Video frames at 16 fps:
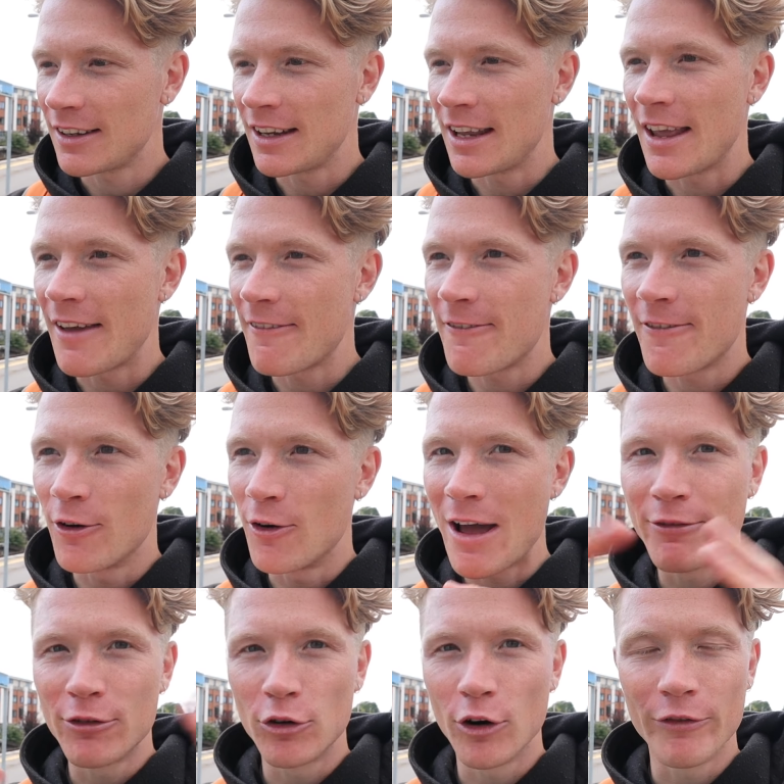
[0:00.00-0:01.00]
It
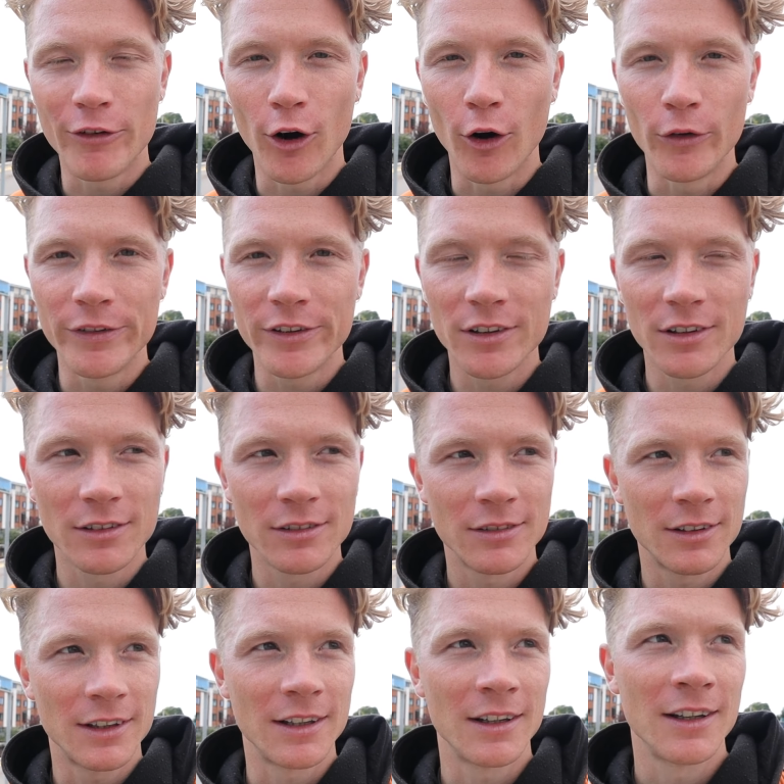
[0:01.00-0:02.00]
forever evolves.
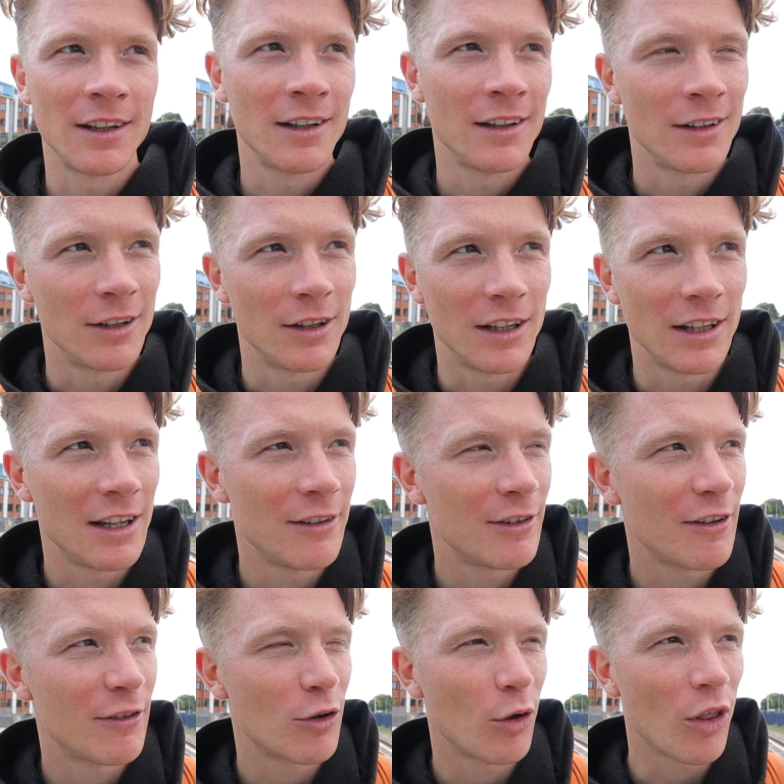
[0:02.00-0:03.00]

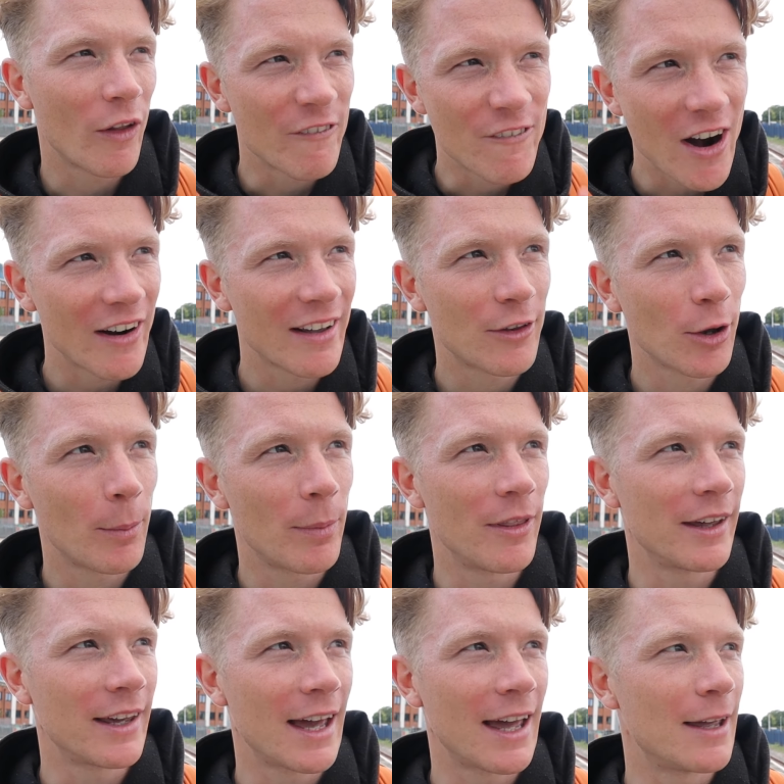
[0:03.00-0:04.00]
Even if you're at the very top of
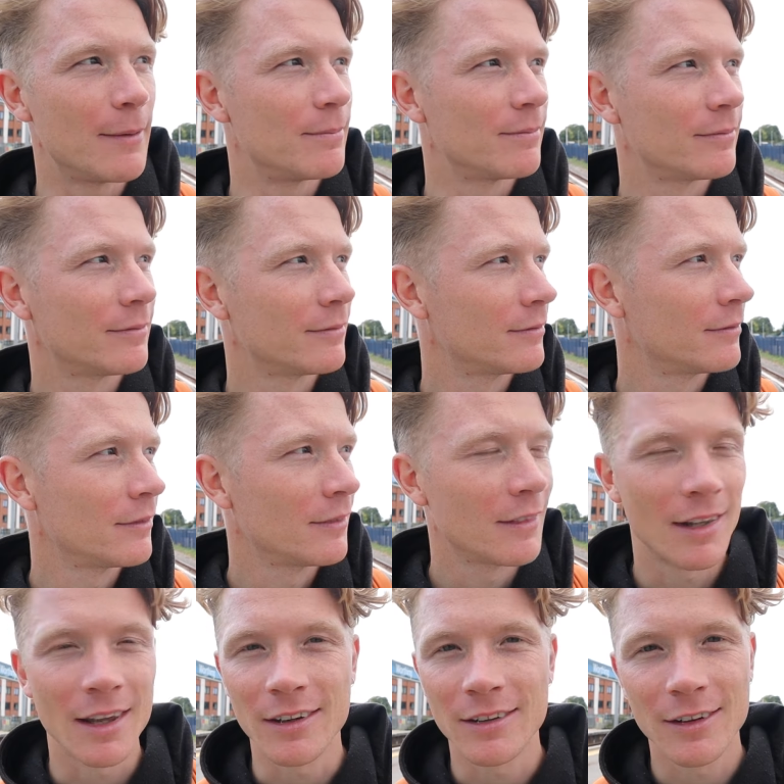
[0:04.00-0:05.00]
the game,
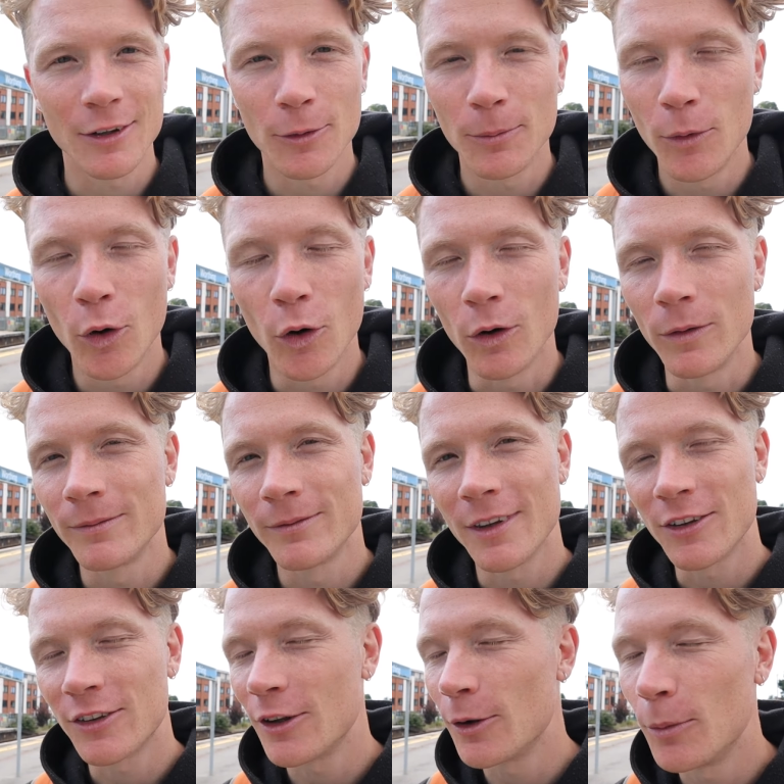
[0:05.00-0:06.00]
there's still more
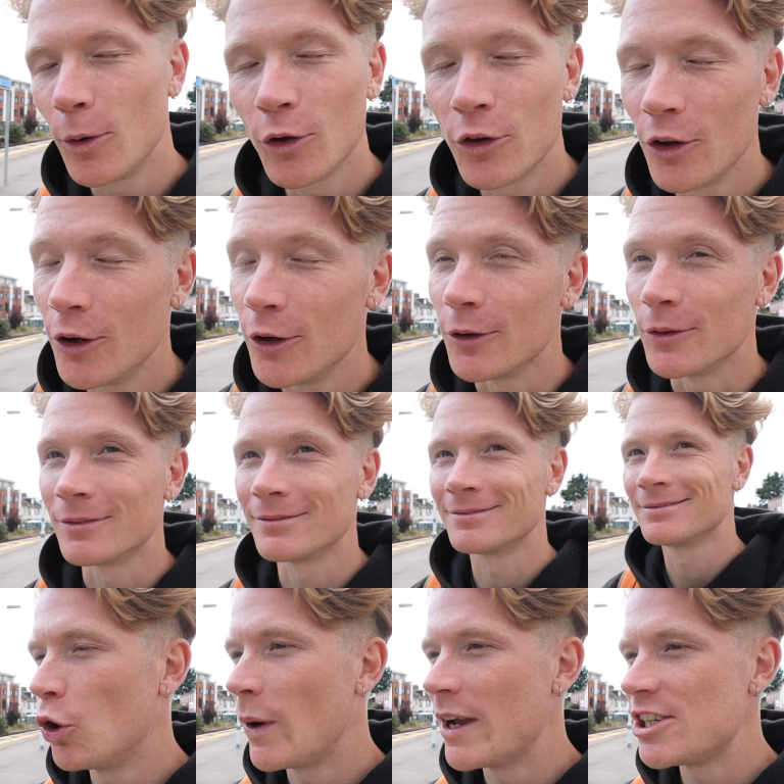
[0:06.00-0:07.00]
to do. I'm
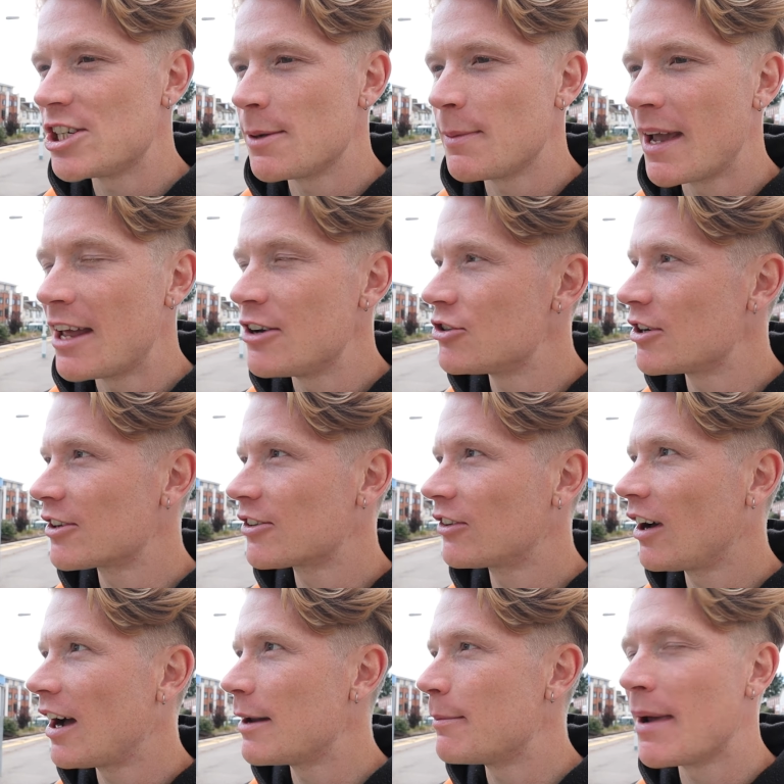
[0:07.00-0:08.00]
sure when Jimi Hendrix
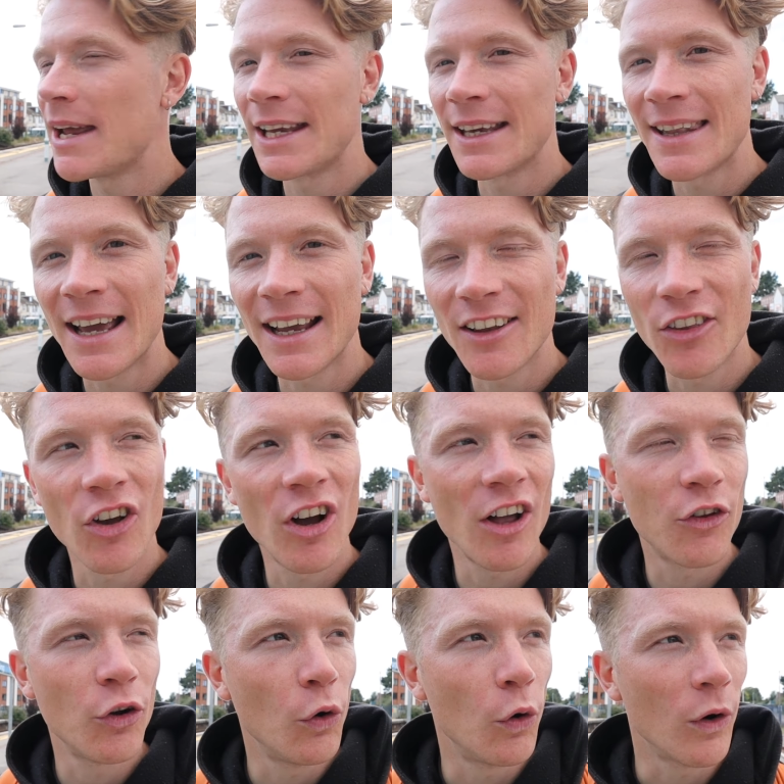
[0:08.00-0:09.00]
started making that
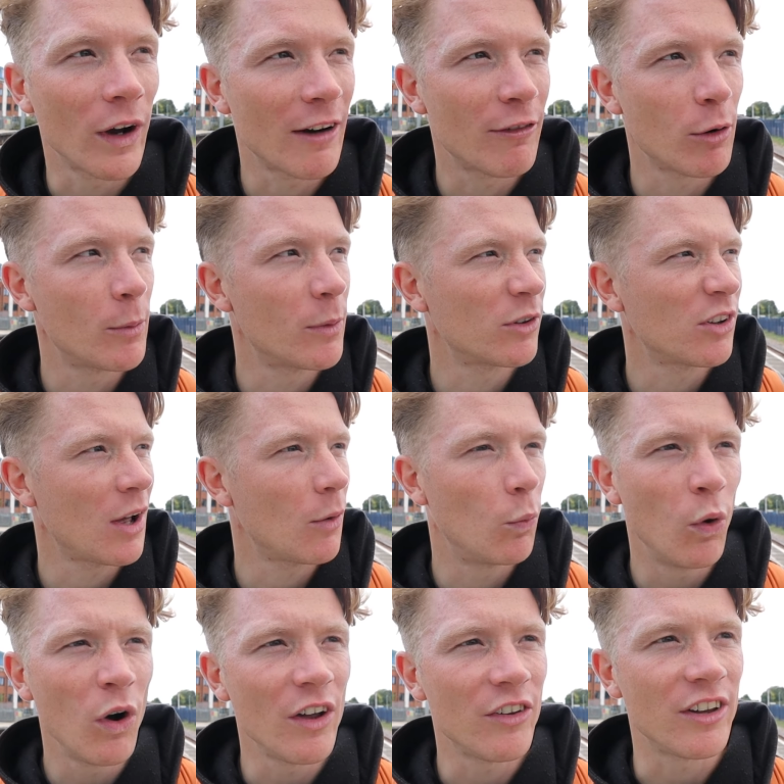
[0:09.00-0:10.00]
guitar talk, everyone was like,
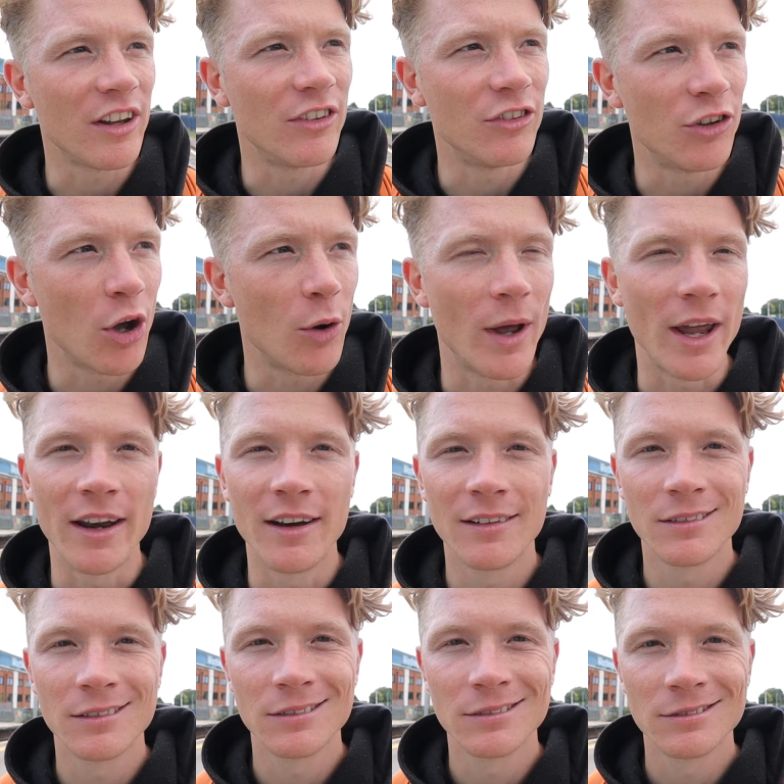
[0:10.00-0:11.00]
what is he doing?
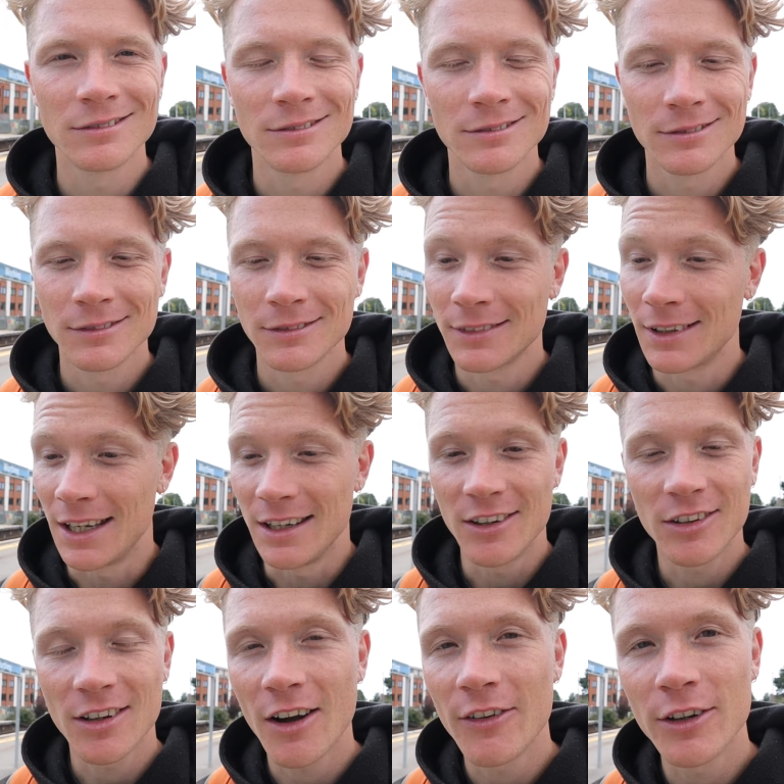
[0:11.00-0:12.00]
He
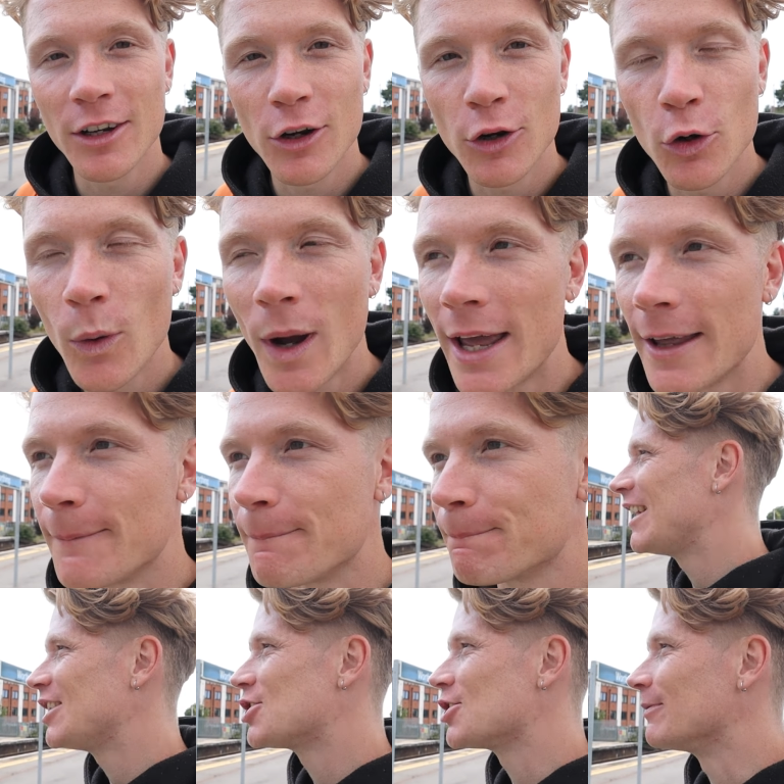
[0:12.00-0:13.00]
discovered a new way.
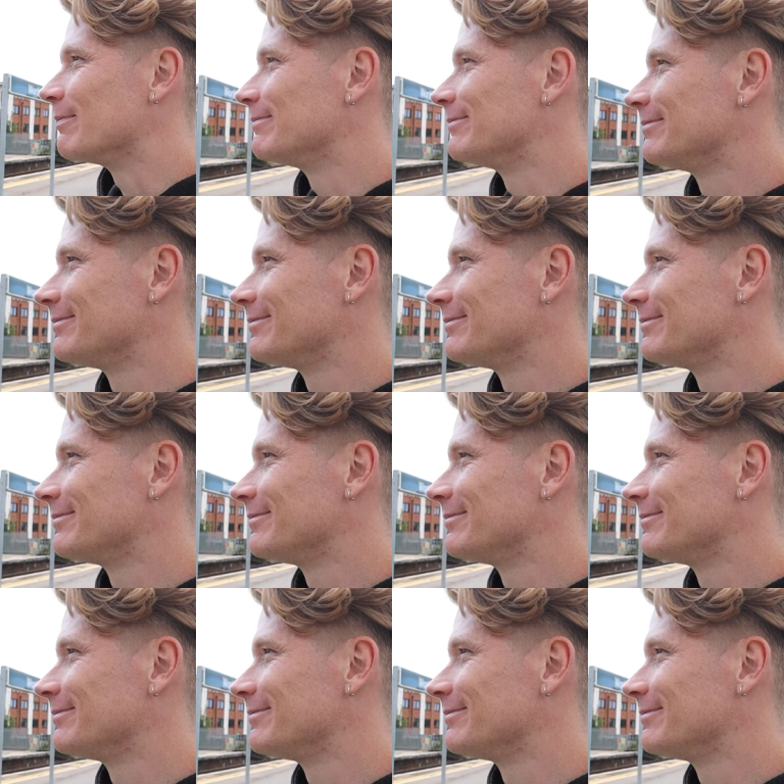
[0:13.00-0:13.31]
Innovation.